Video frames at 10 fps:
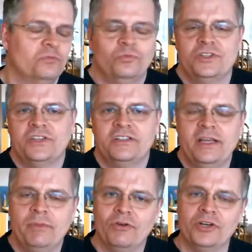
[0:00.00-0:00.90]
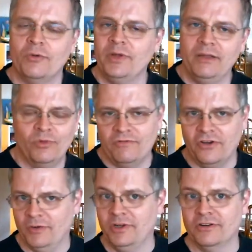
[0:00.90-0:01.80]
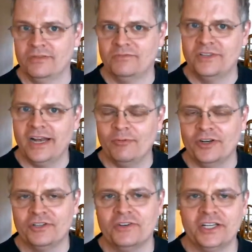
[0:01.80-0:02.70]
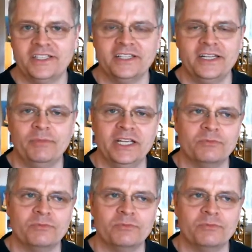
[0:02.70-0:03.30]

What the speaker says: with 16-bit audio, we're fine. We've got a dynamic range of 96 dBs,